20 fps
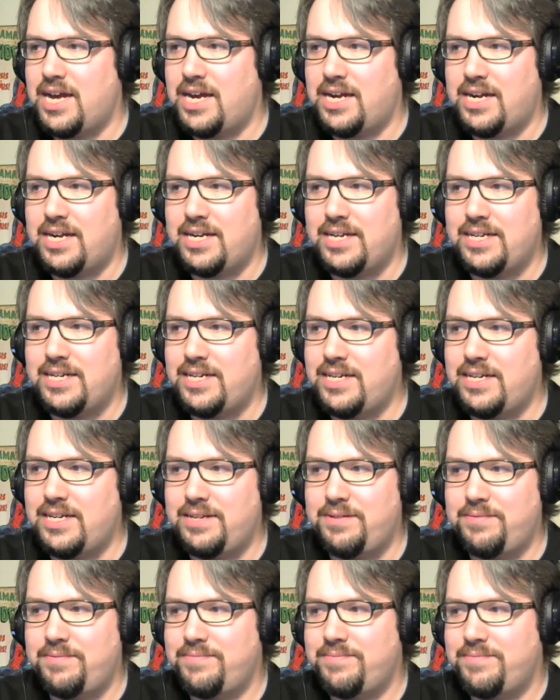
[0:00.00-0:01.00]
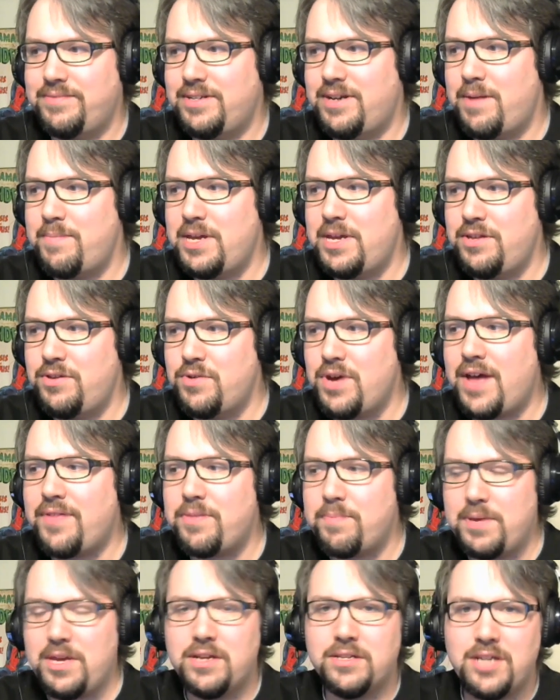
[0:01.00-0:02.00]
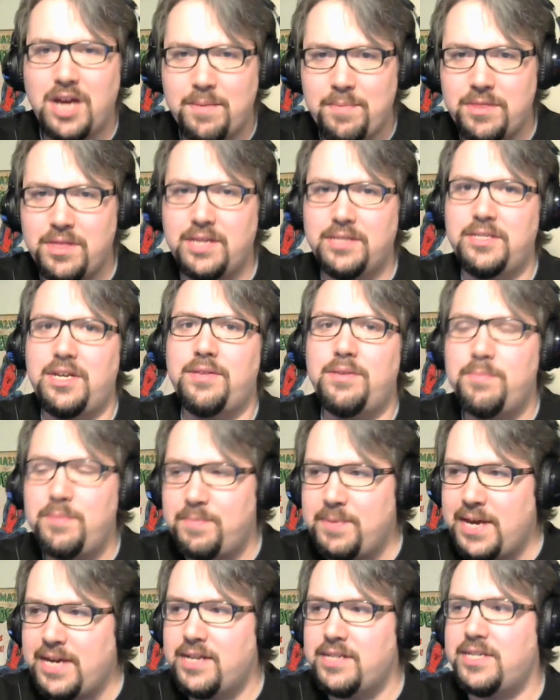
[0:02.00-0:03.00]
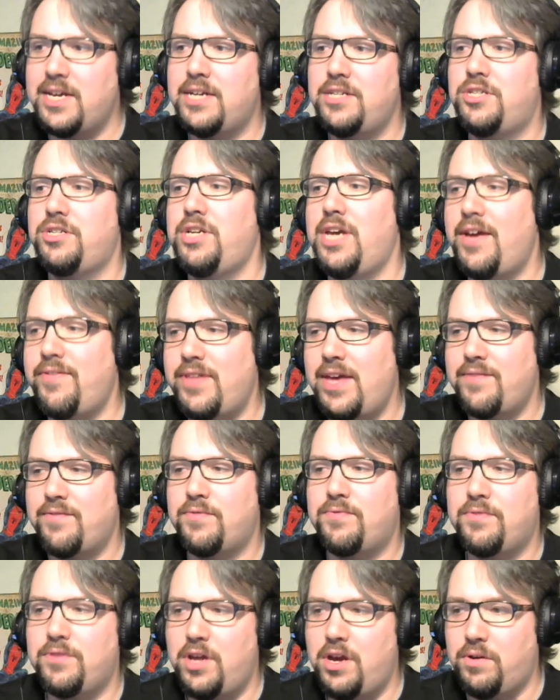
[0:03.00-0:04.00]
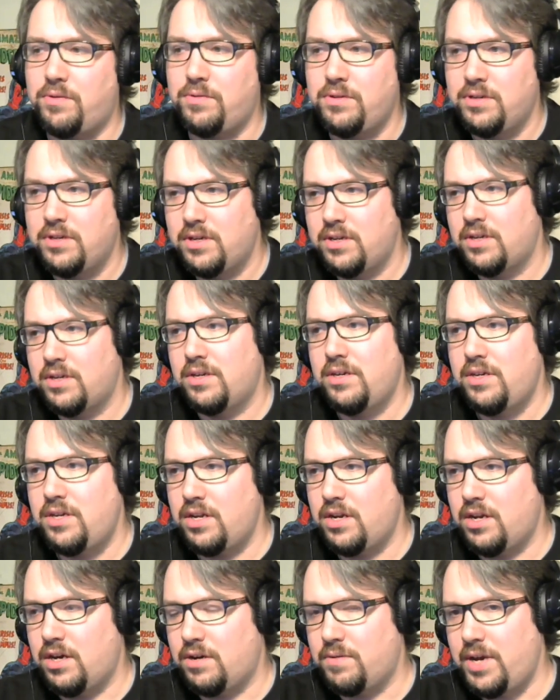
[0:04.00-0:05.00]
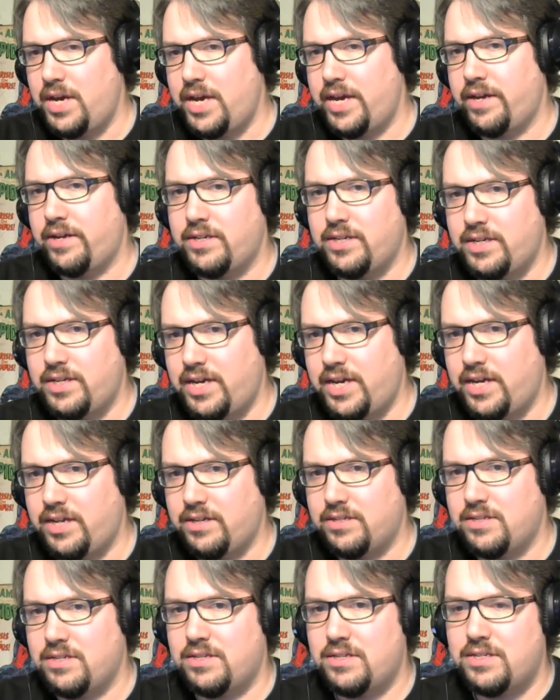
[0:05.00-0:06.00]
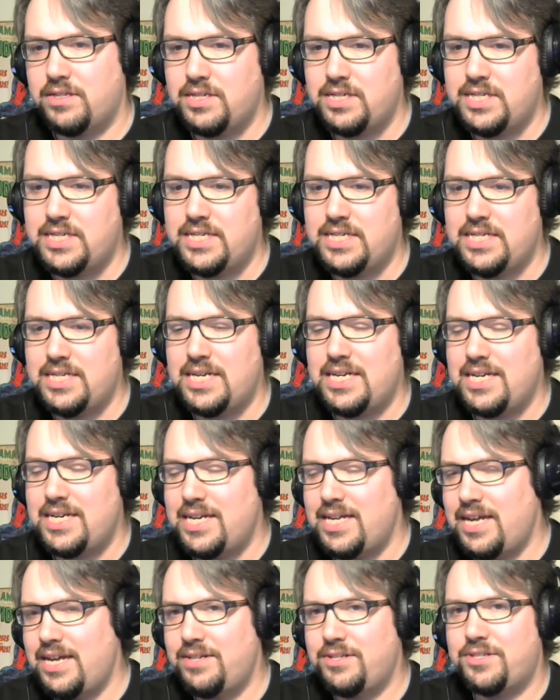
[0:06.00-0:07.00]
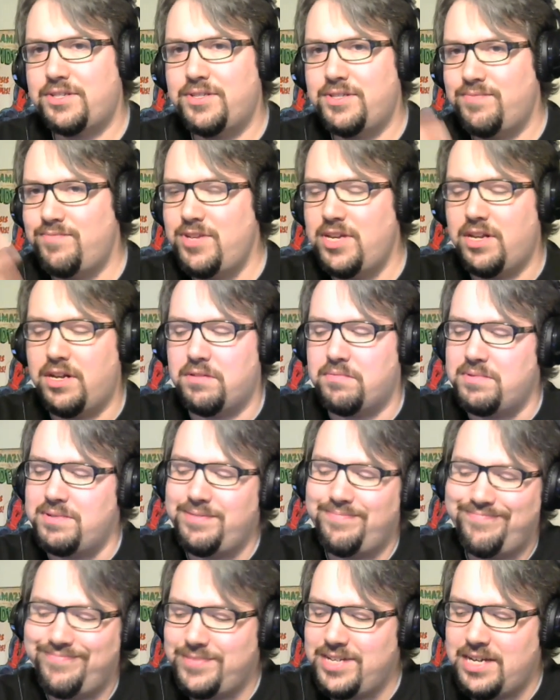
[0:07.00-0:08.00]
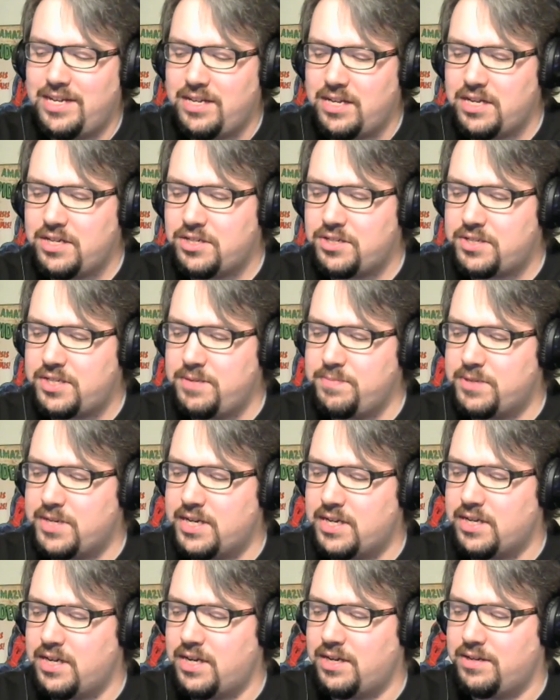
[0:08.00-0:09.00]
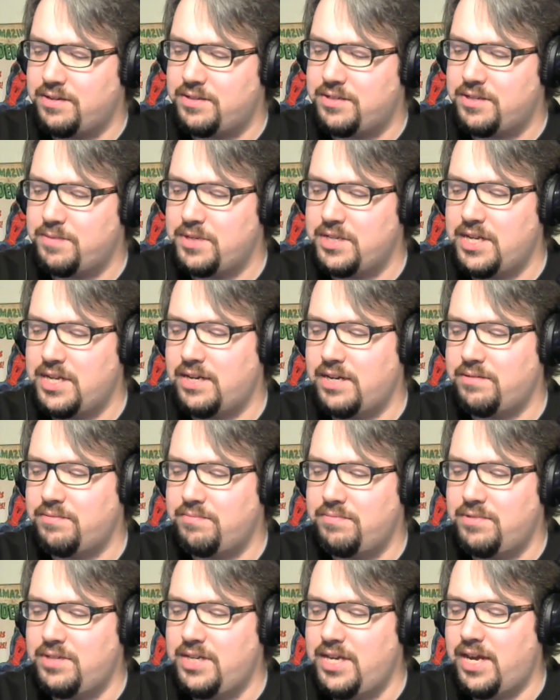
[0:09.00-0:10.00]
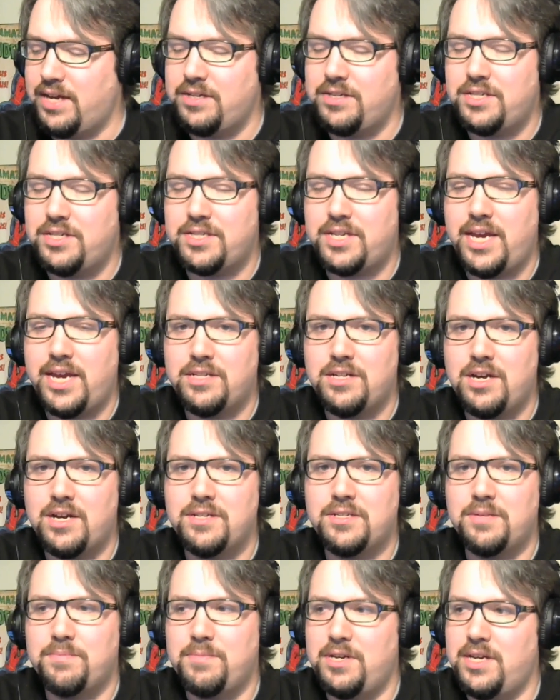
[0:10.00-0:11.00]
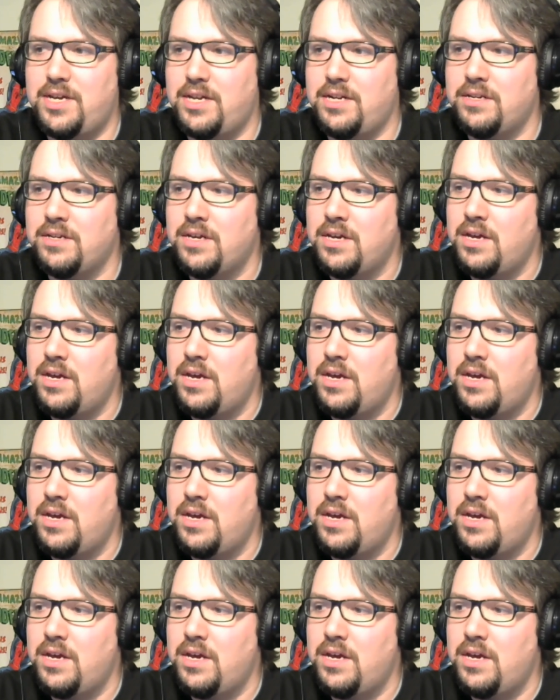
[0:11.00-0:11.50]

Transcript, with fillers: Uh, it, I mean, you have to be on top of things. You have to be paying attention. You have to have a flow, you know, and, and I just, you know, it, it just seems like uh, something that, yeah, you just can't toss somebody in.